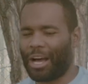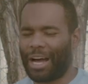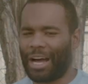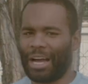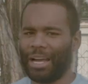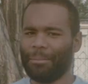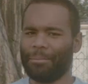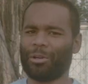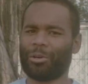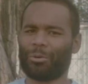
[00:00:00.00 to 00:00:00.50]

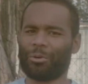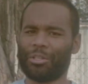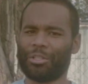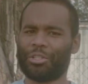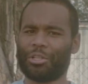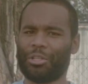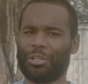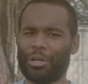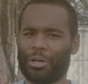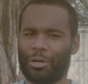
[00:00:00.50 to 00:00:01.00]
I'm going
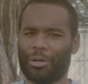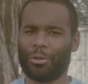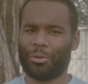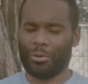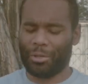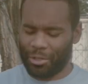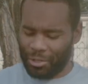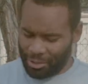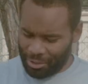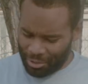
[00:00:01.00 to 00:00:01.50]
to
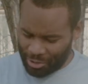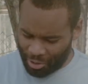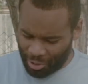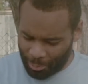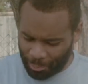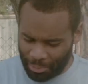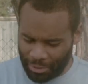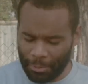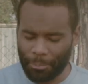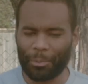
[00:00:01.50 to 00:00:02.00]
go
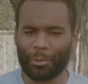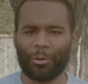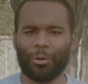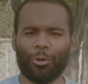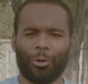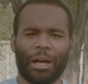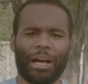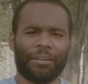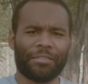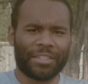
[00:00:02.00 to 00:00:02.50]
to people
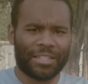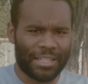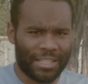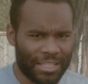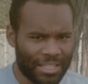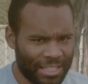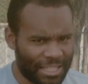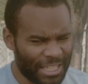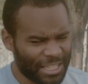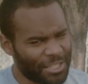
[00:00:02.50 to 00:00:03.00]
who have
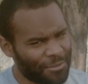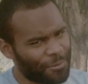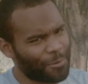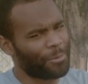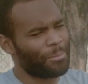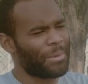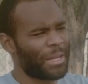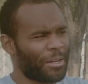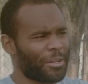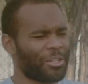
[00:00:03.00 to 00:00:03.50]

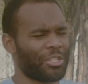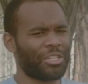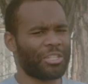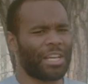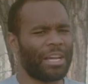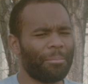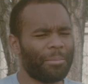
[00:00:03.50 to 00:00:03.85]
successful marriages.